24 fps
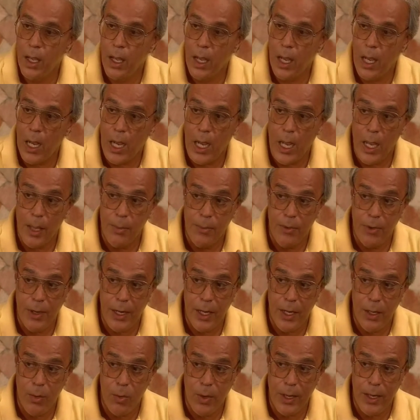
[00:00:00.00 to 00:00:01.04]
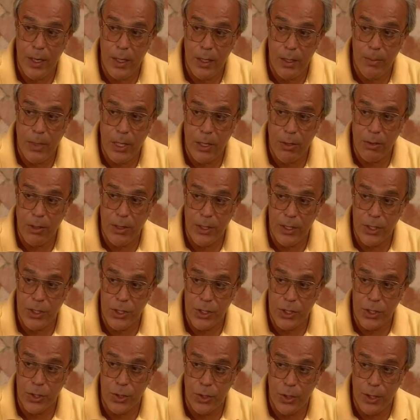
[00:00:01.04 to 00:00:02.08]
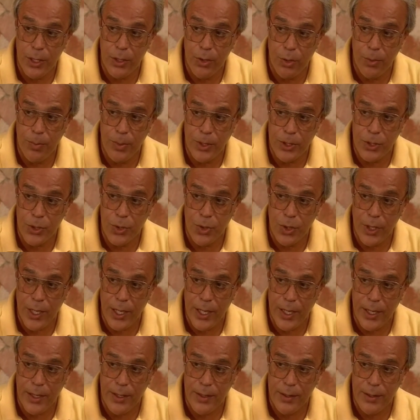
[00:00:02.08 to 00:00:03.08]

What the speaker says: Fathers are cautious as only they can